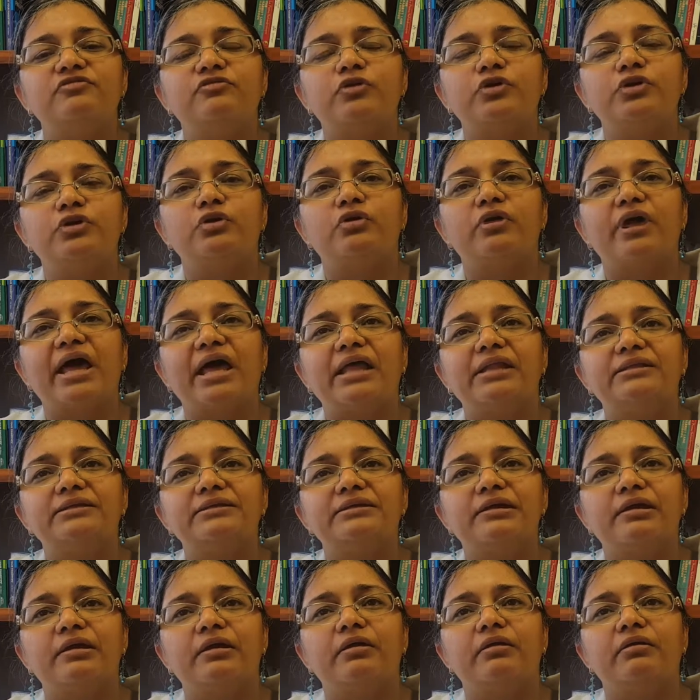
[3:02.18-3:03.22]
for your health
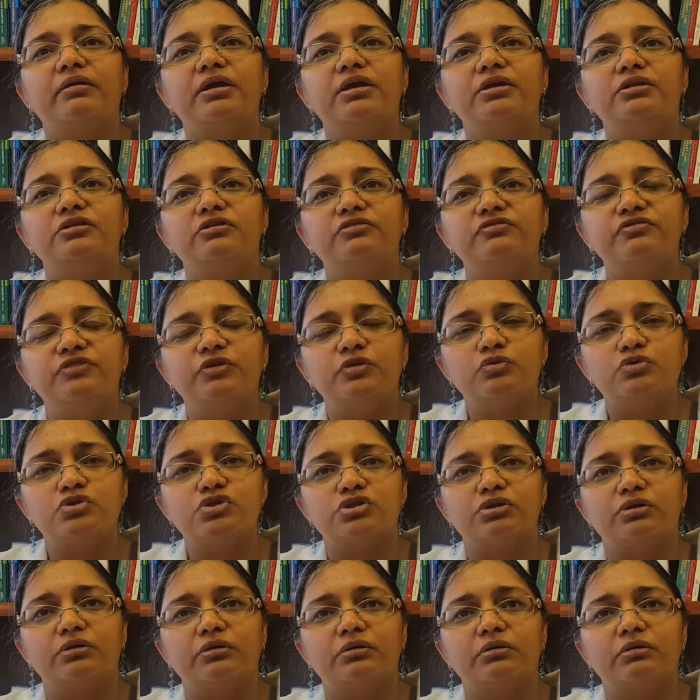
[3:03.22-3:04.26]
care in the
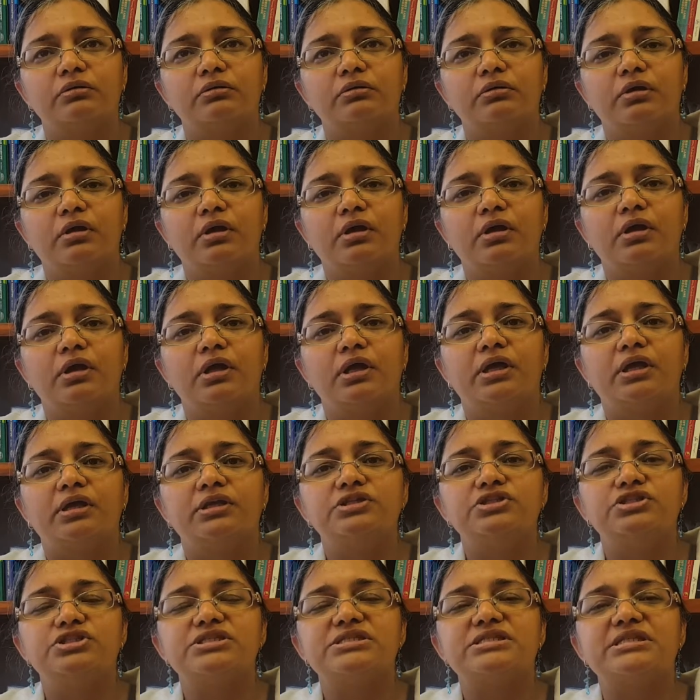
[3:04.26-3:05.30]
future.
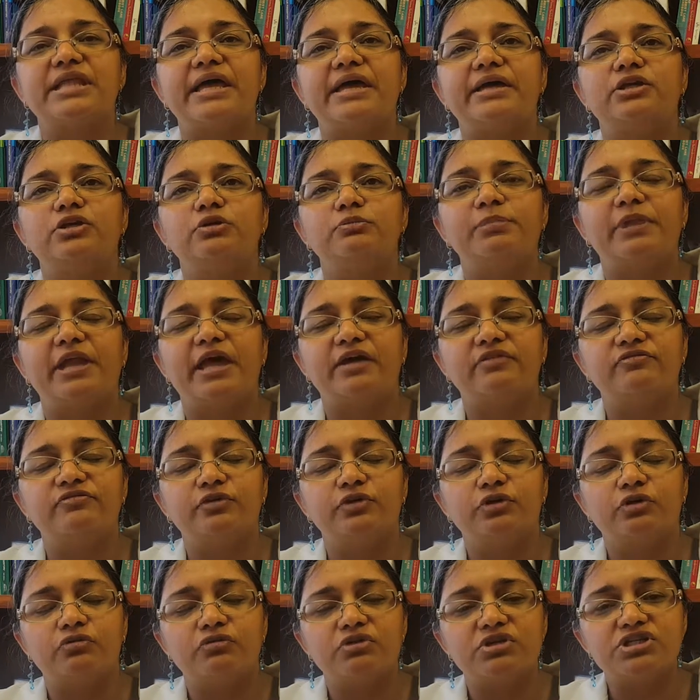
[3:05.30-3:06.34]
Just like you plan for
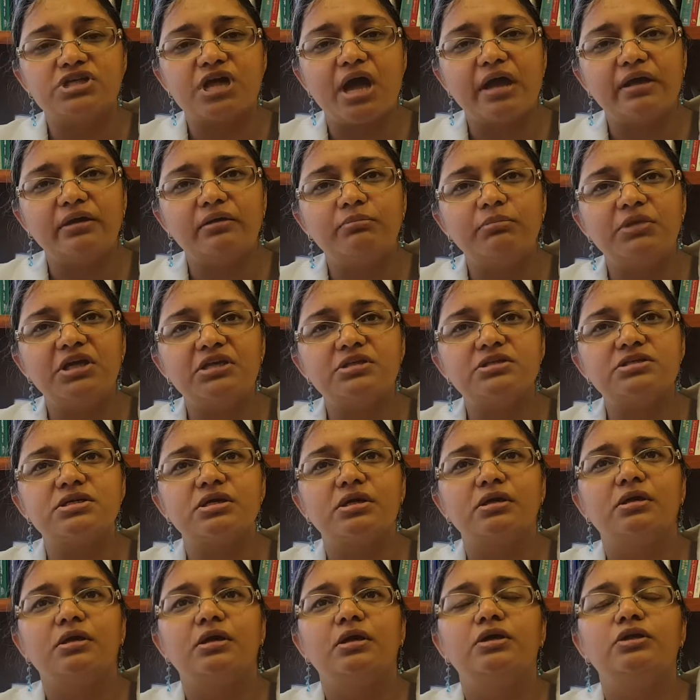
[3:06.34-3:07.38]
your retirement,
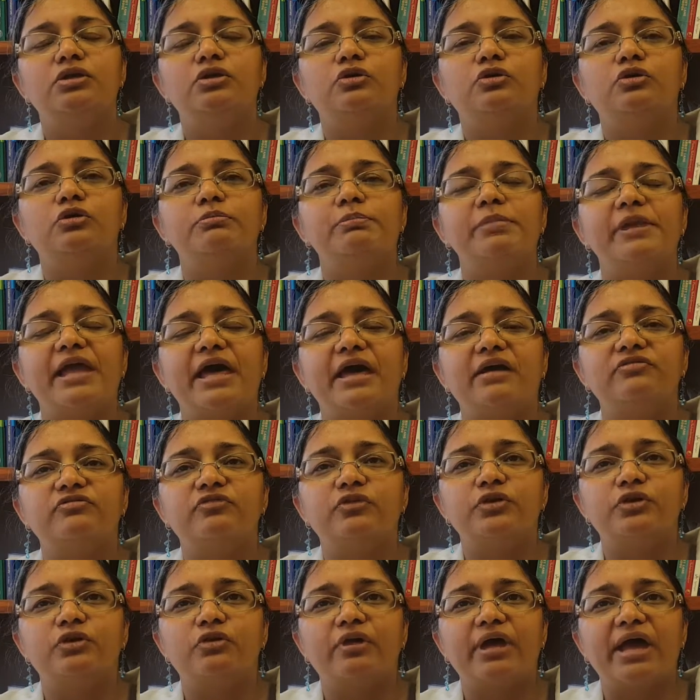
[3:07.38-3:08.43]
you could plan
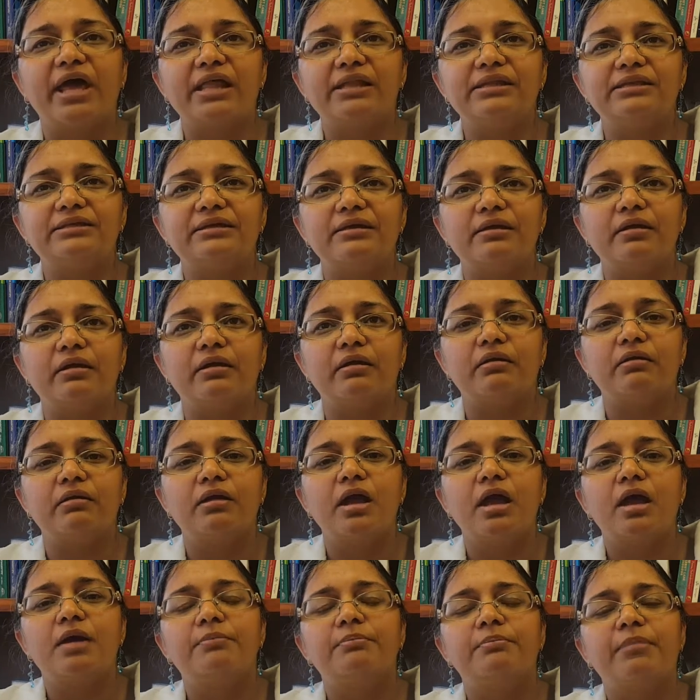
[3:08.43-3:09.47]
for your health care
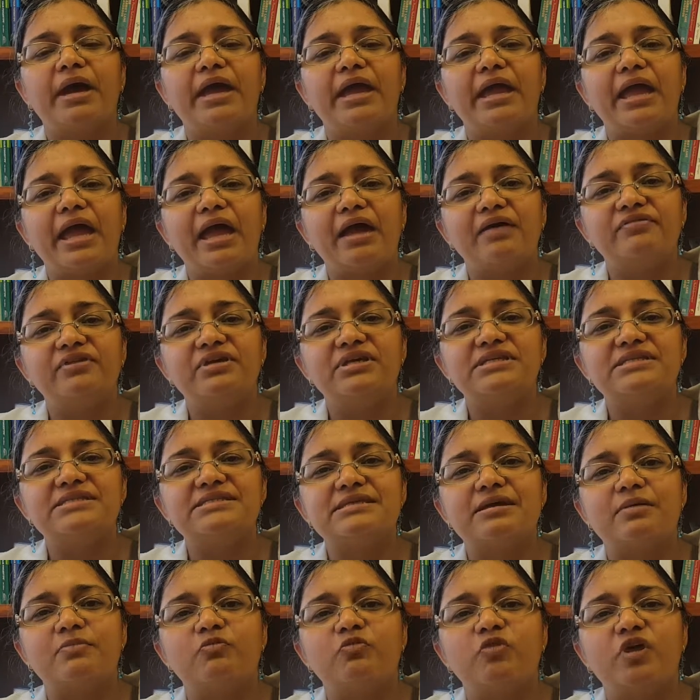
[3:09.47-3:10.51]
by having
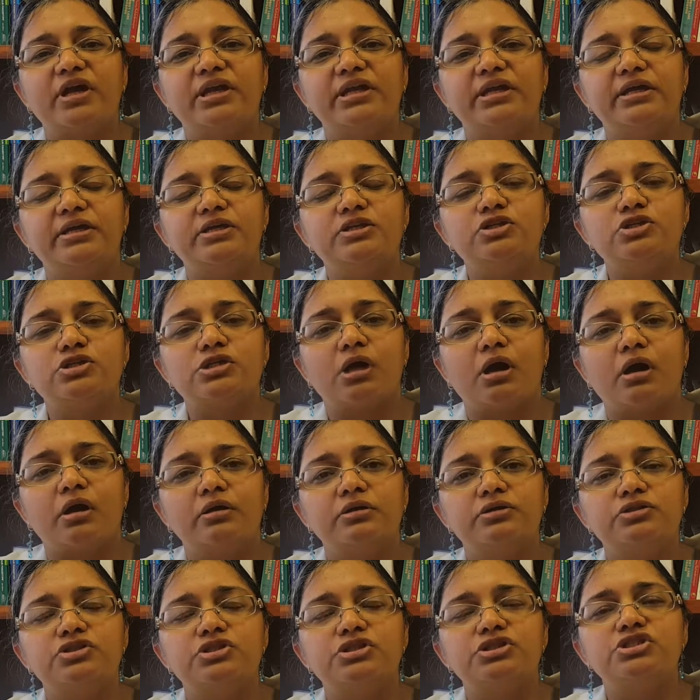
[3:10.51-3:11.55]
someone in
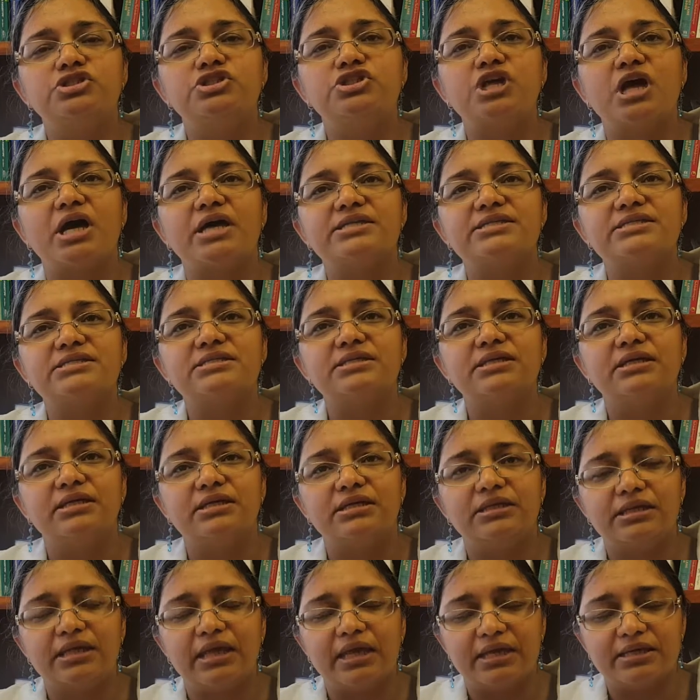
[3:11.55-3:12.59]
charge just
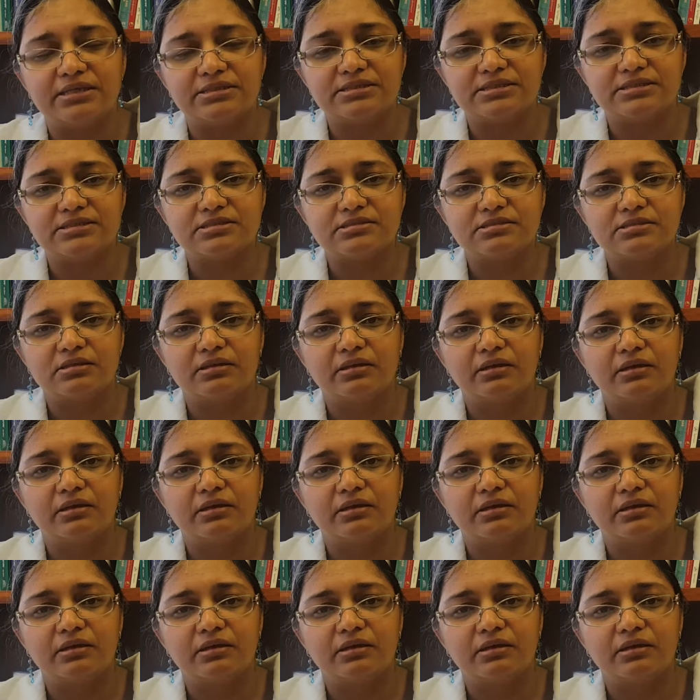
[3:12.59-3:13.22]
in case.